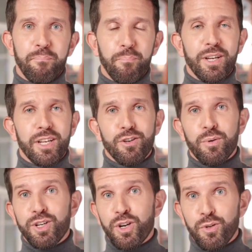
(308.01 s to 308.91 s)
But
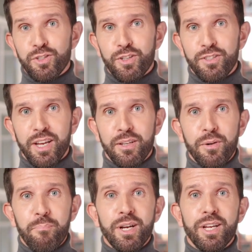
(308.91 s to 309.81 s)
history shows us that the
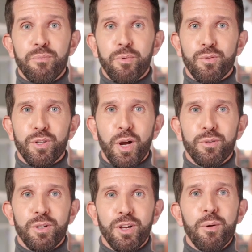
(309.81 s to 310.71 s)
biggest moves
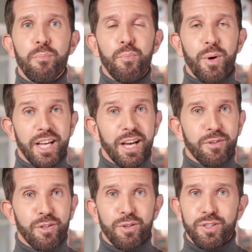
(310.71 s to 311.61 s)
often come right
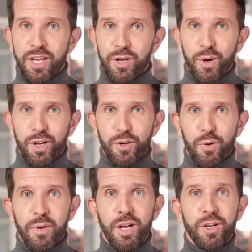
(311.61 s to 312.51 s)
after those psychological
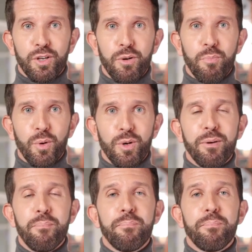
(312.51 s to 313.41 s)
barriers are broken.